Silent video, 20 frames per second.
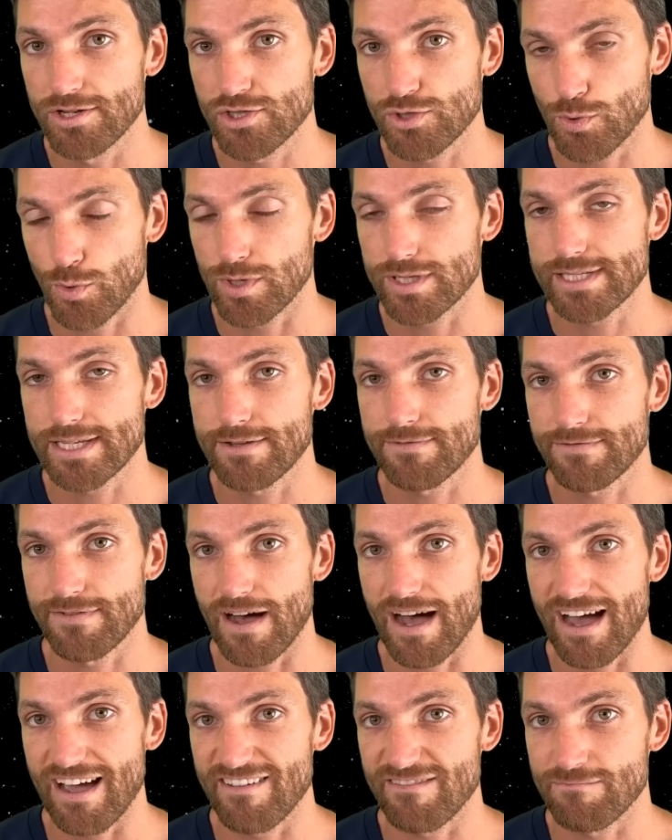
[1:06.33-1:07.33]

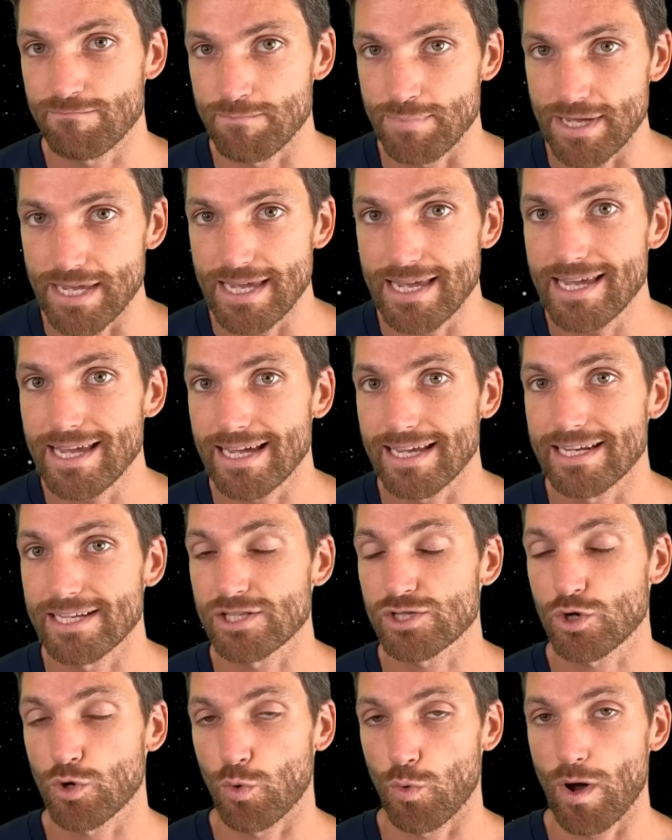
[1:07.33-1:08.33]
25b. It
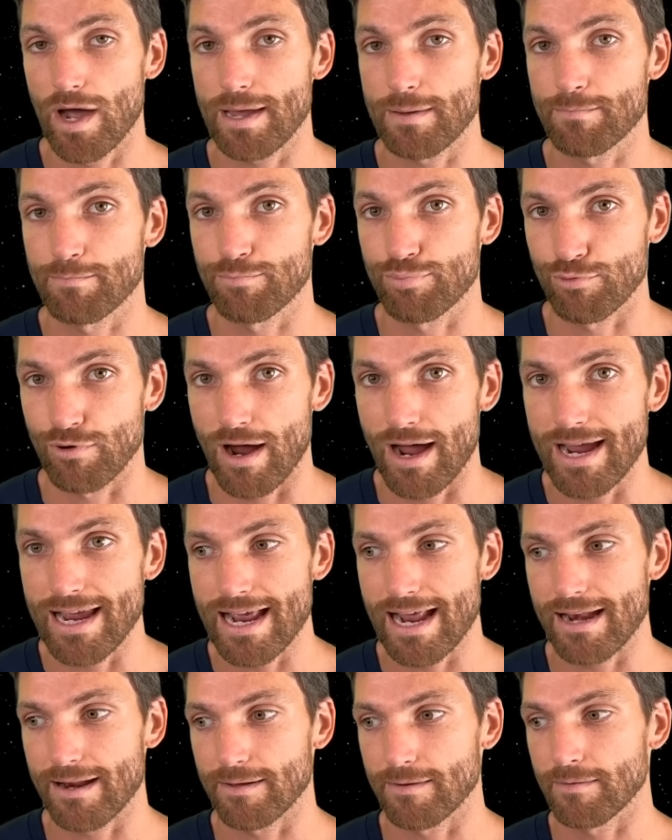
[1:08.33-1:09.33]
is quite bright
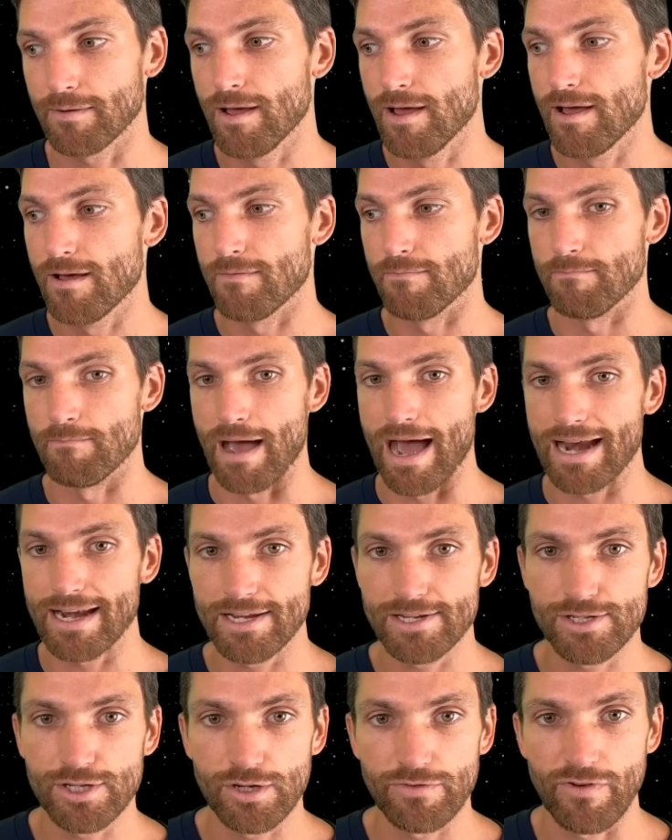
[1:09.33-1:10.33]
at a
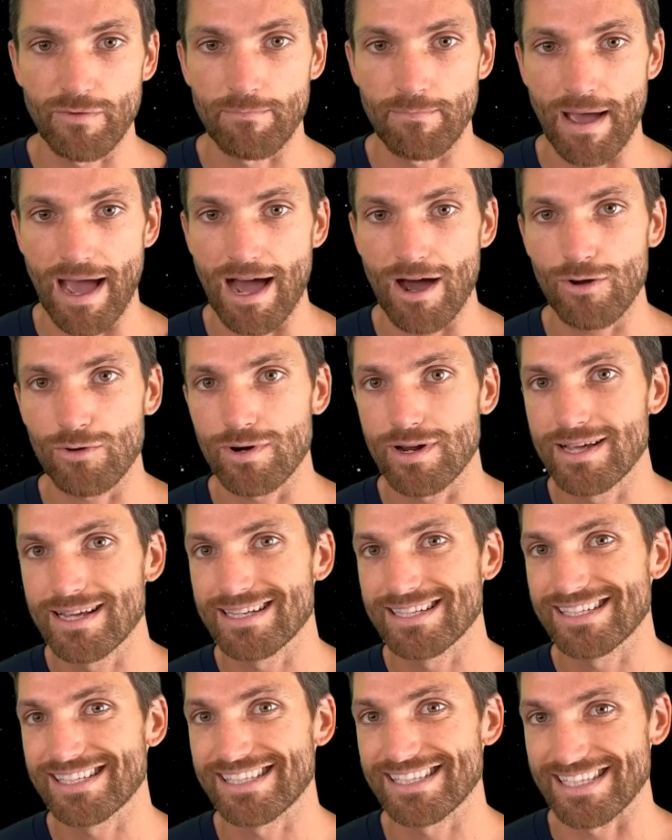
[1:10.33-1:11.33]
magnitude of about
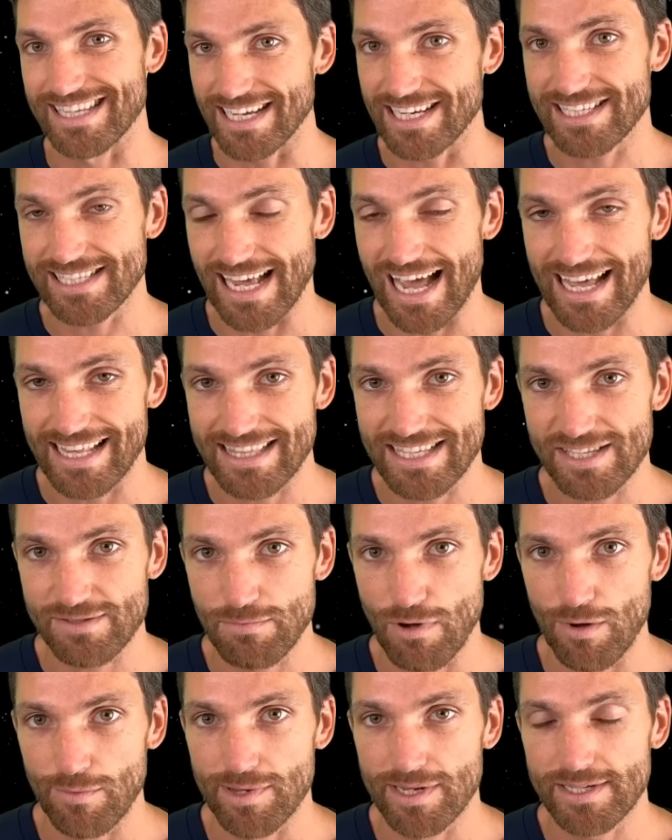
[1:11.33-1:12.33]
six at this
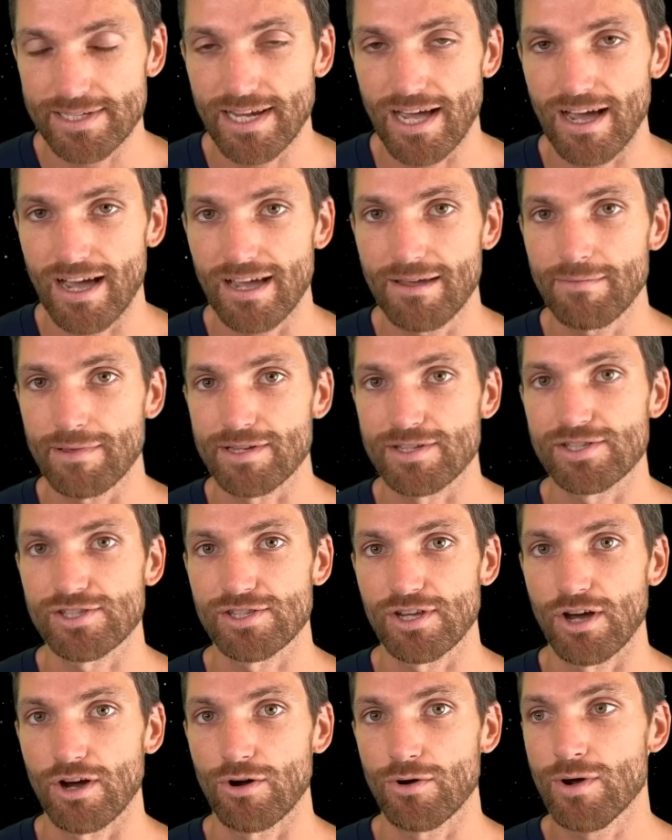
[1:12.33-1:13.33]
moment in time. And
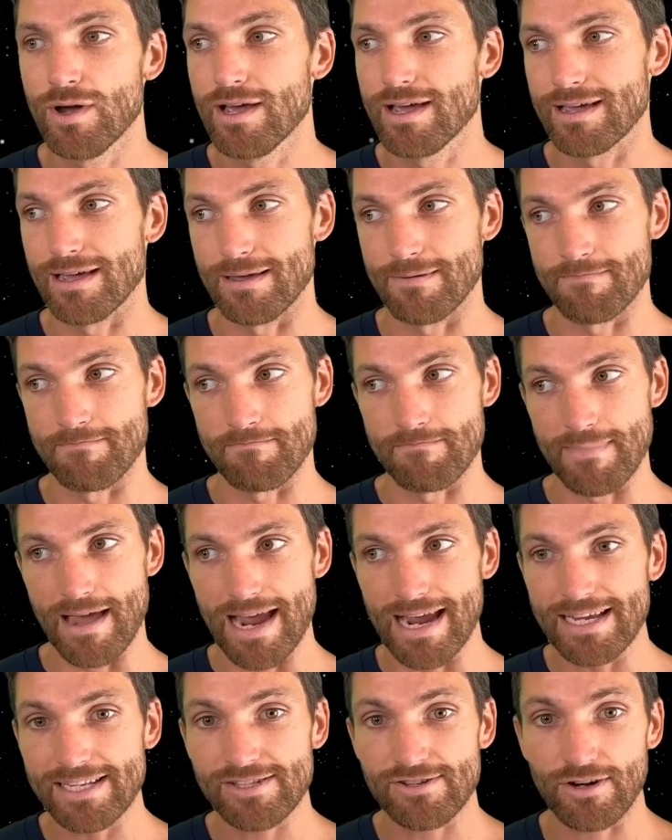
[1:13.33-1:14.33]
so it
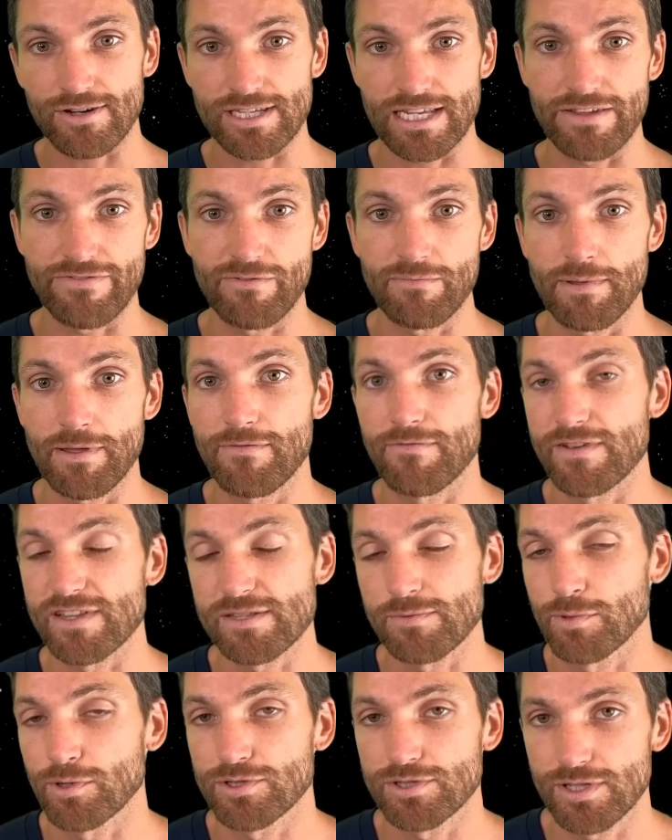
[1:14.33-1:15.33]
may start to even be
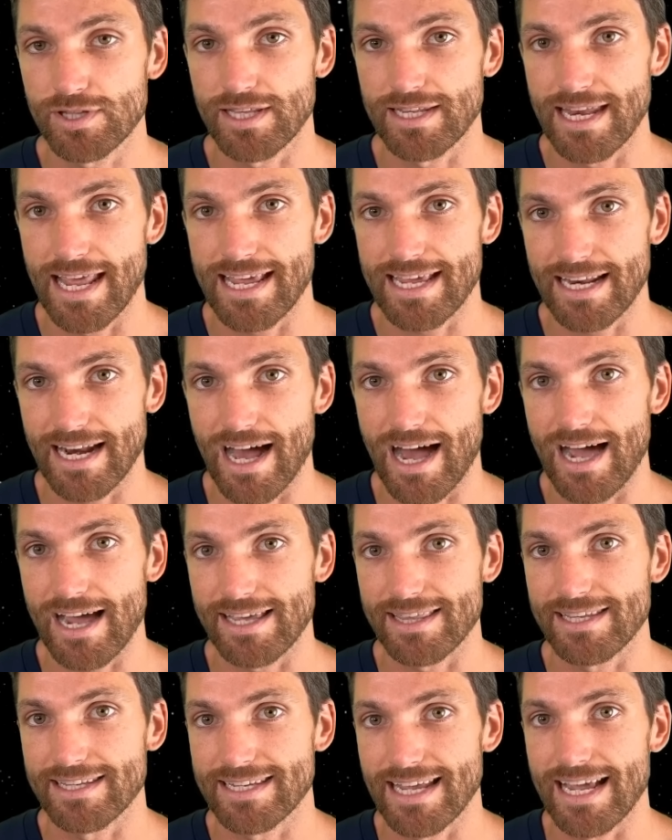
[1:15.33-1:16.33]
visible to the naked eye
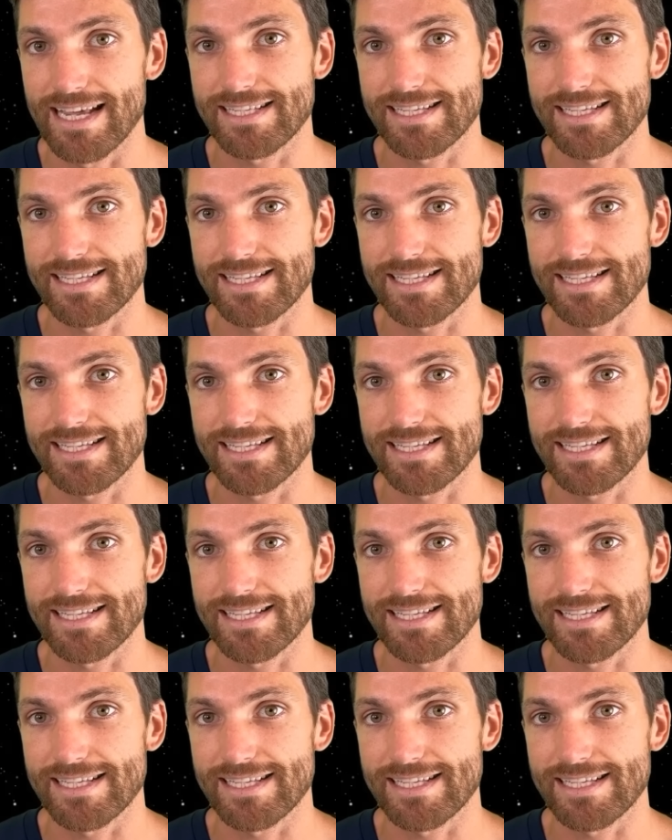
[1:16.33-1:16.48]
in the days